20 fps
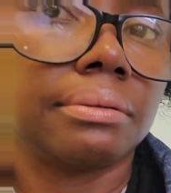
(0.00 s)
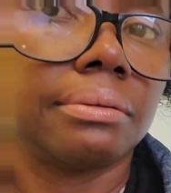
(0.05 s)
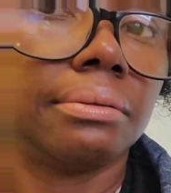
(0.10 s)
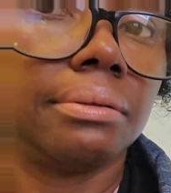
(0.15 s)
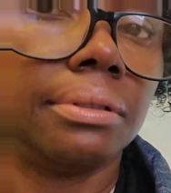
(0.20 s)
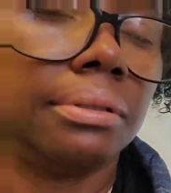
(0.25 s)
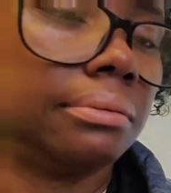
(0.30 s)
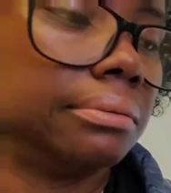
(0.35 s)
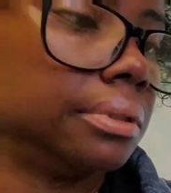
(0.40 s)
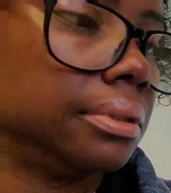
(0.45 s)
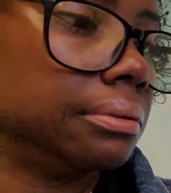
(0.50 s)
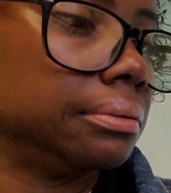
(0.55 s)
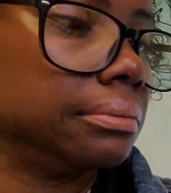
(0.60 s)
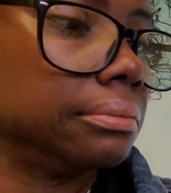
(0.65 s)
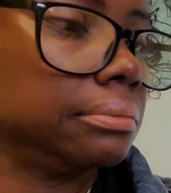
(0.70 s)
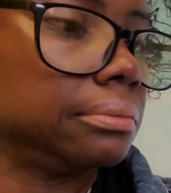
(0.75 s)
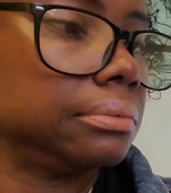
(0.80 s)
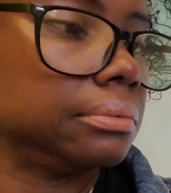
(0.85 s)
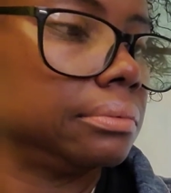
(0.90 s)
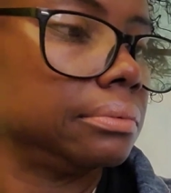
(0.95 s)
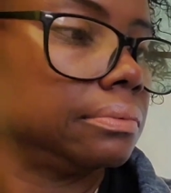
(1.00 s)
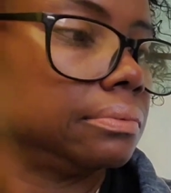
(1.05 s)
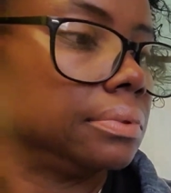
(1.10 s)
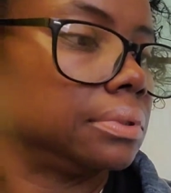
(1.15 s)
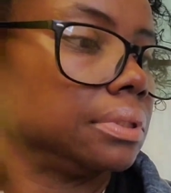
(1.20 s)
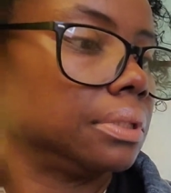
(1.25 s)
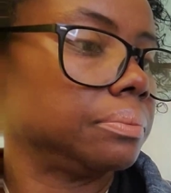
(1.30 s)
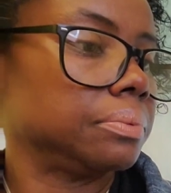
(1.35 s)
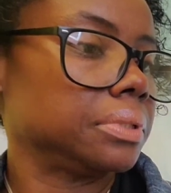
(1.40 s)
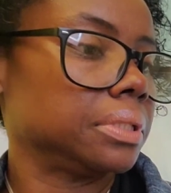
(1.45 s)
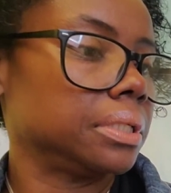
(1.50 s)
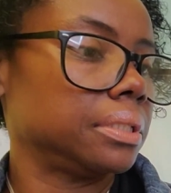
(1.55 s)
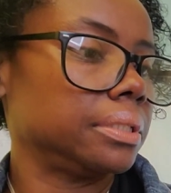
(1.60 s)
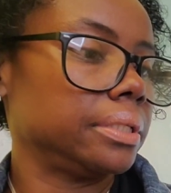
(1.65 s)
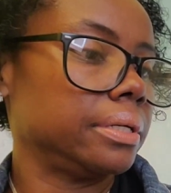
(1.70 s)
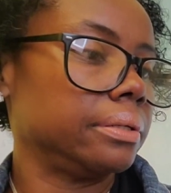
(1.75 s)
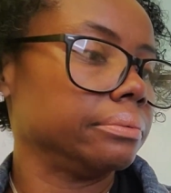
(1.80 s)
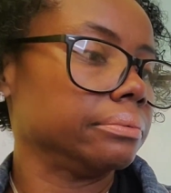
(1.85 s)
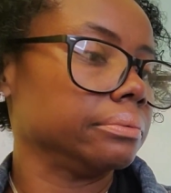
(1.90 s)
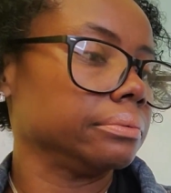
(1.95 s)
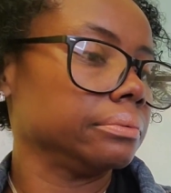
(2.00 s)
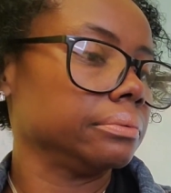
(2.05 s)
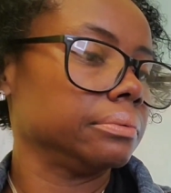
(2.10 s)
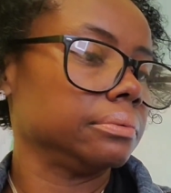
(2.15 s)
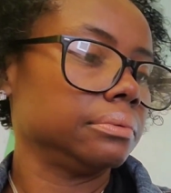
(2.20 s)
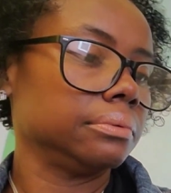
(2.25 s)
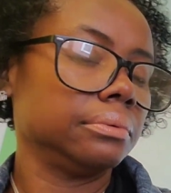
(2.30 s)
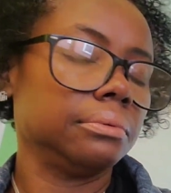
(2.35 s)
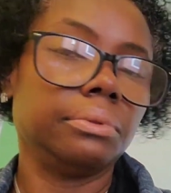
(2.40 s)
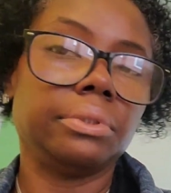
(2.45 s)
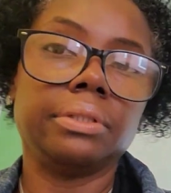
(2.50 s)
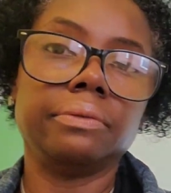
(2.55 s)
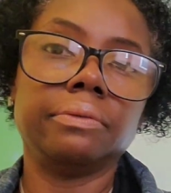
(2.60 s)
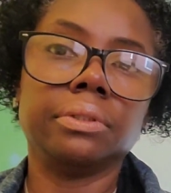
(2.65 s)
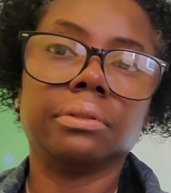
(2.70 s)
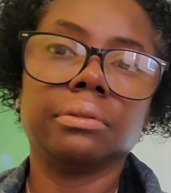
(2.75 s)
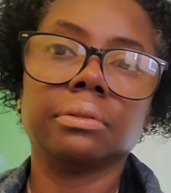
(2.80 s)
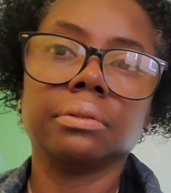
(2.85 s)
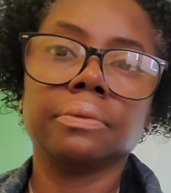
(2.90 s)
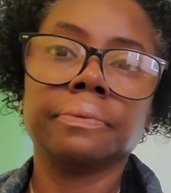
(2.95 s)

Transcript: i don't know it's upside down whatever